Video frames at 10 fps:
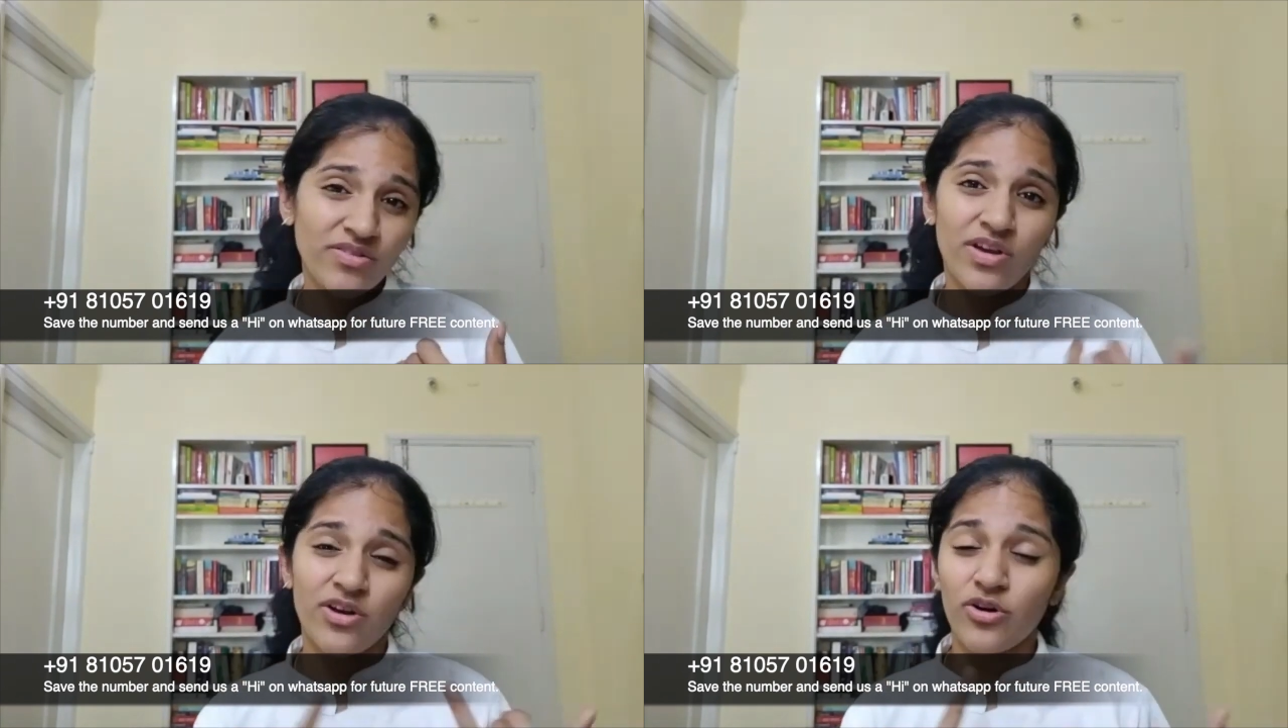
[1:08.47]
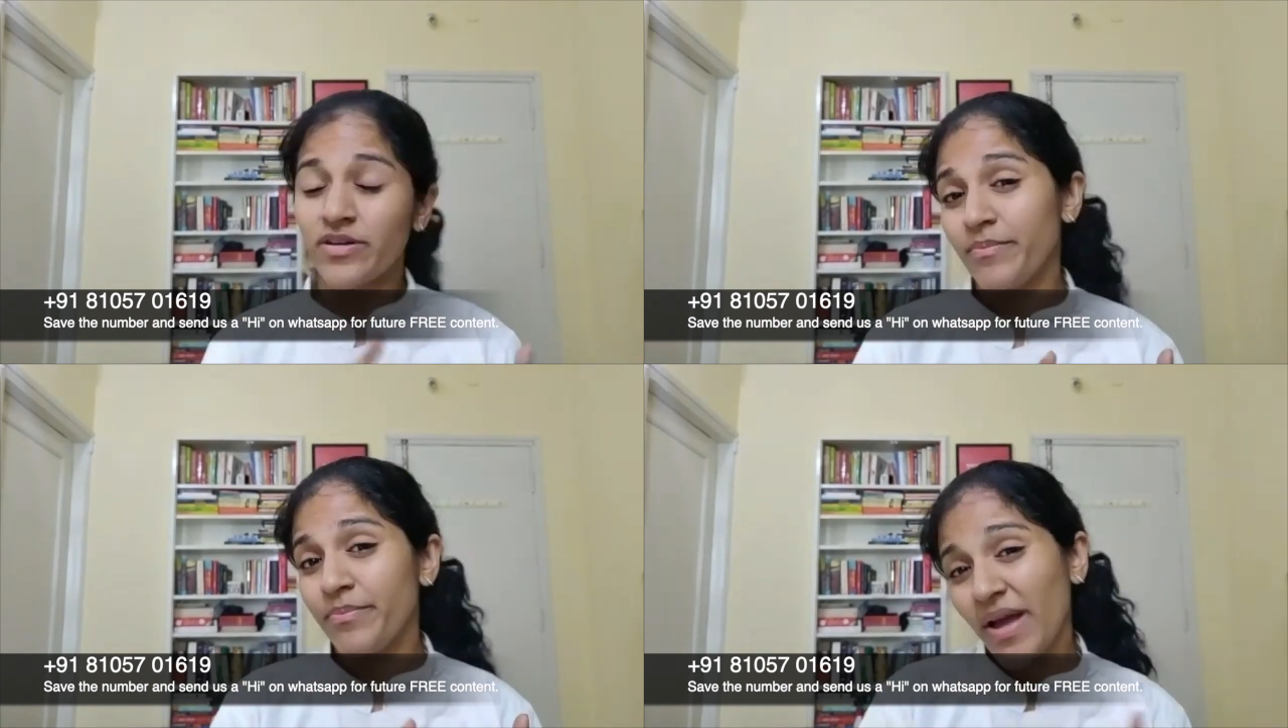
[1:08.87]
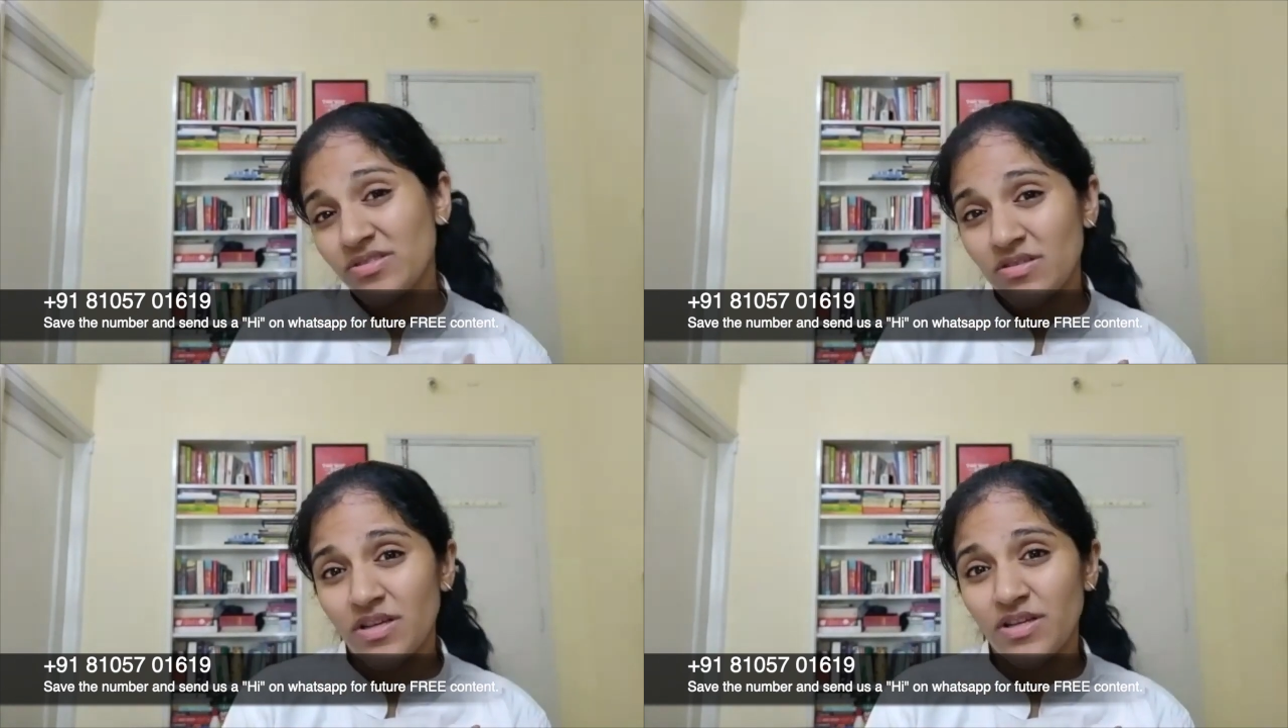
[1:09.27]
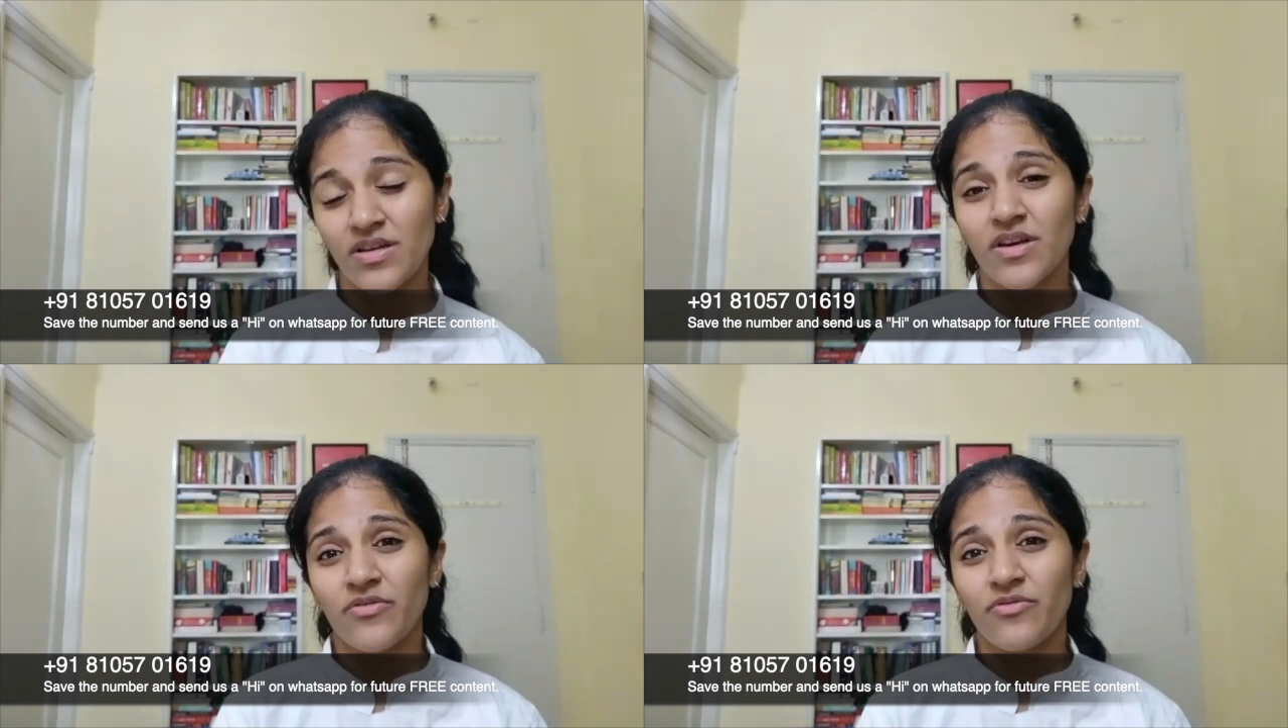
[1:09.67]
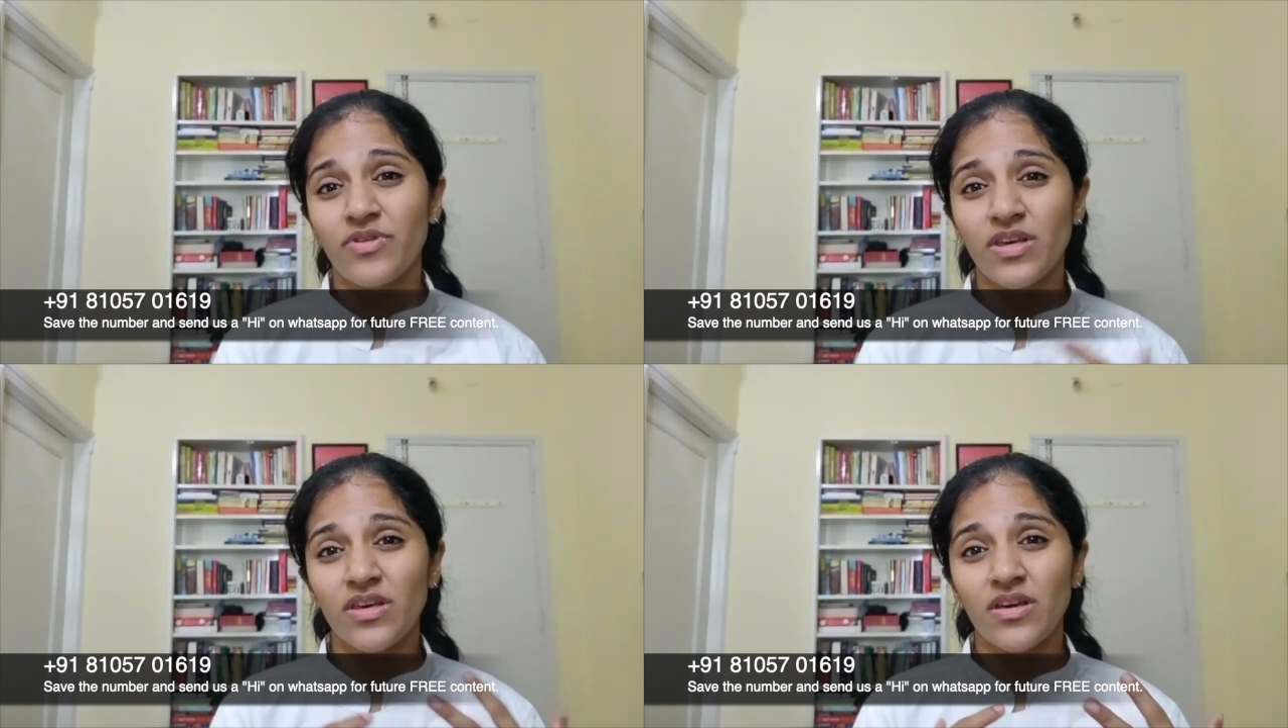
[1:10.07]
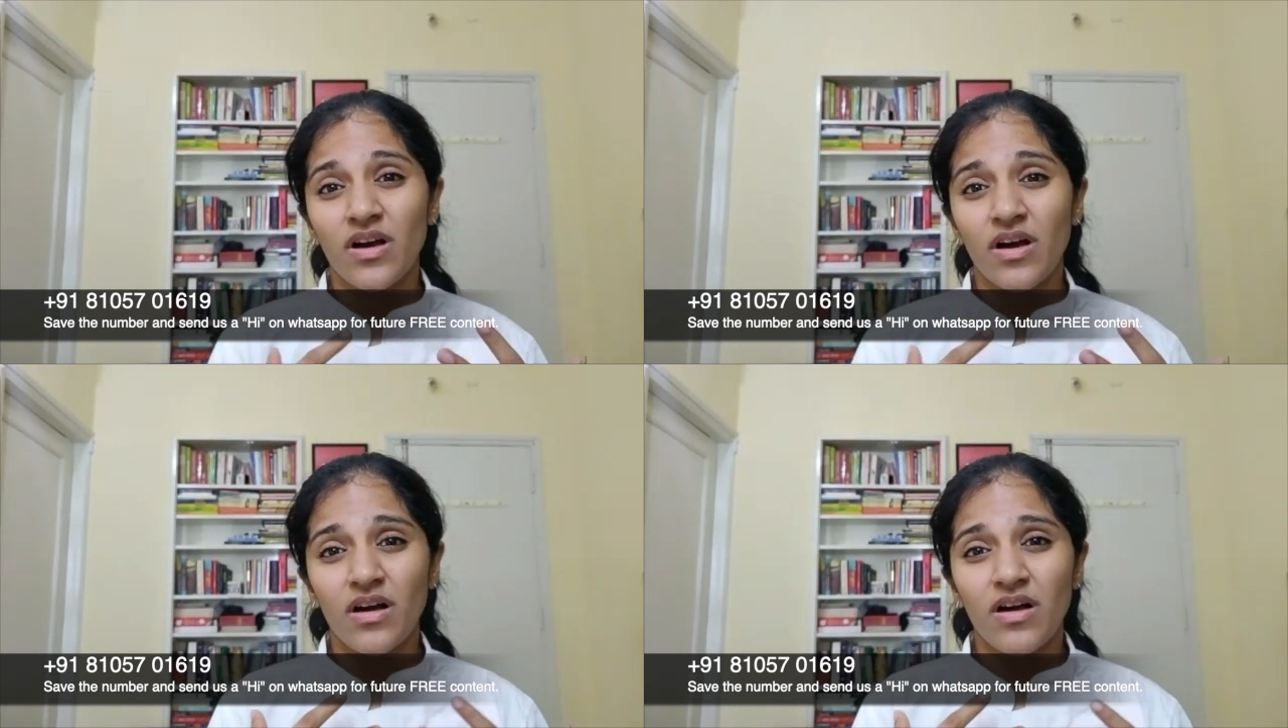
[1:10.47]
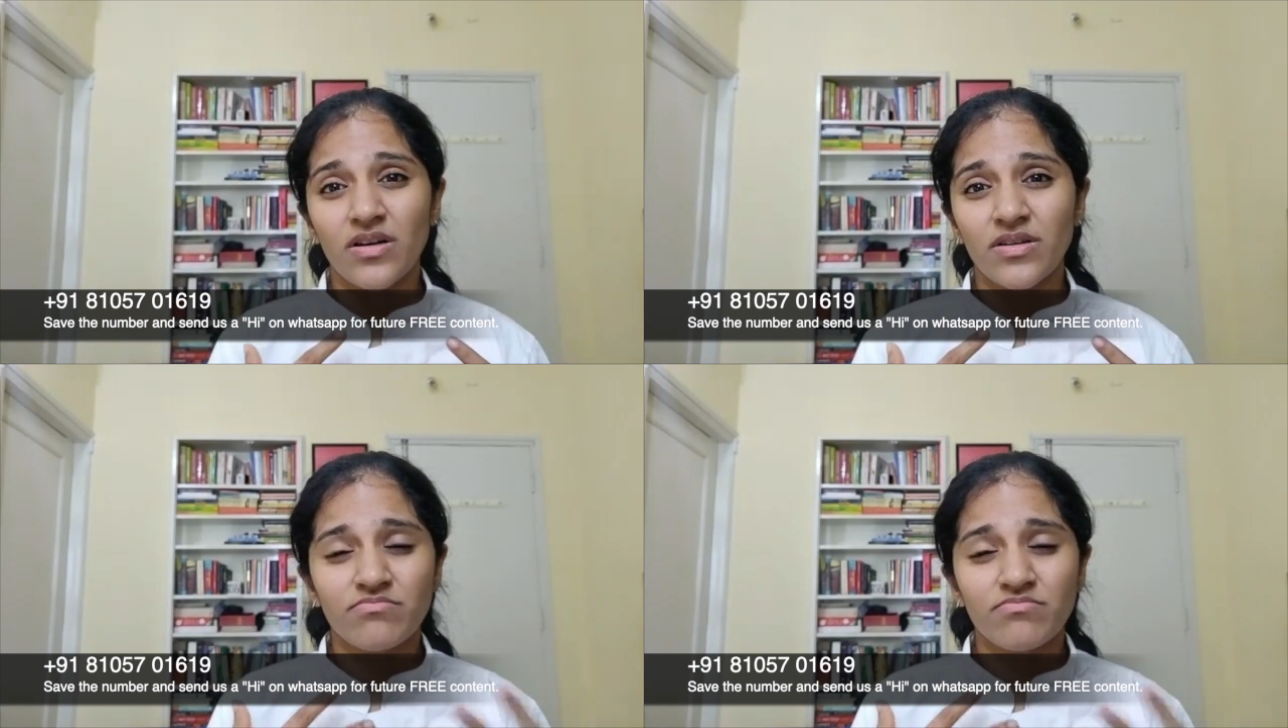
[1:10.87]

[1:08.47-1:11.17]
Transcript: we are not compassionate, uh,